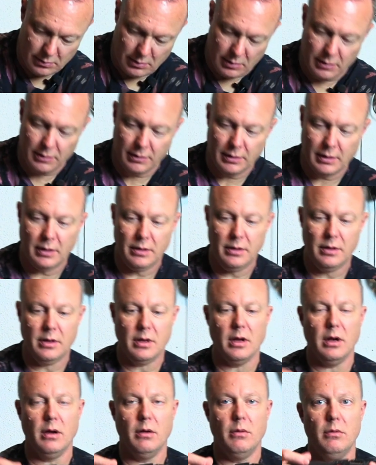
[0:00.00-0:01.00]
and there you
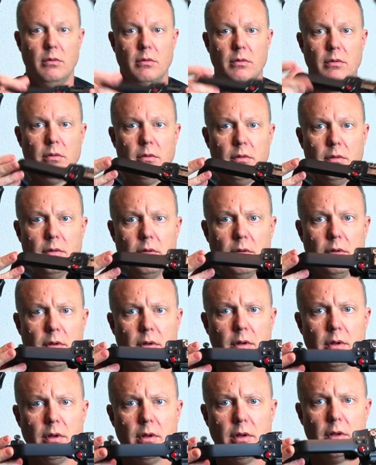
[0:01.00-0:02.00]
go.
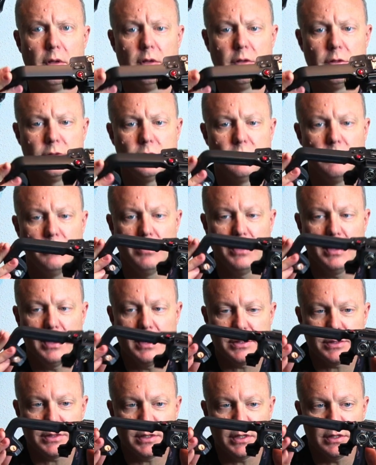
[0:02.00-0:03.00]
So
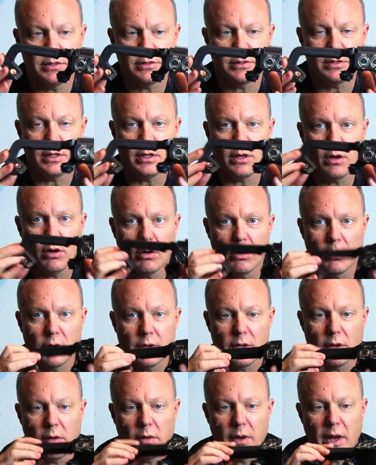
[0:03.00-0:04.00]
this is the
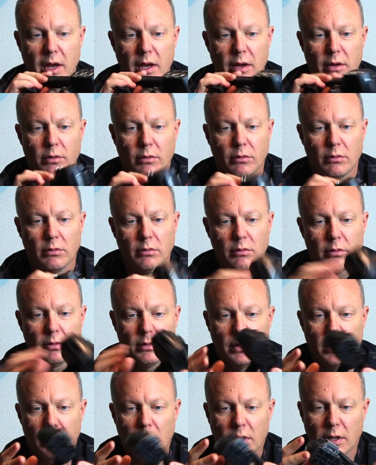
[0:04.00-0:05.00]
audio handle
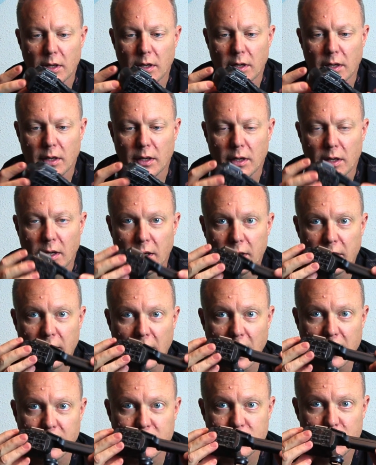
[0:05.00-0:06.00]

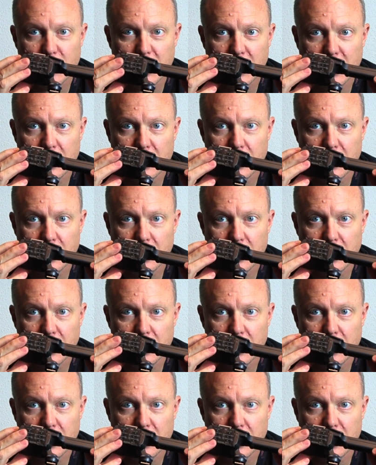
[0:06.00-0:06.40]
attachment,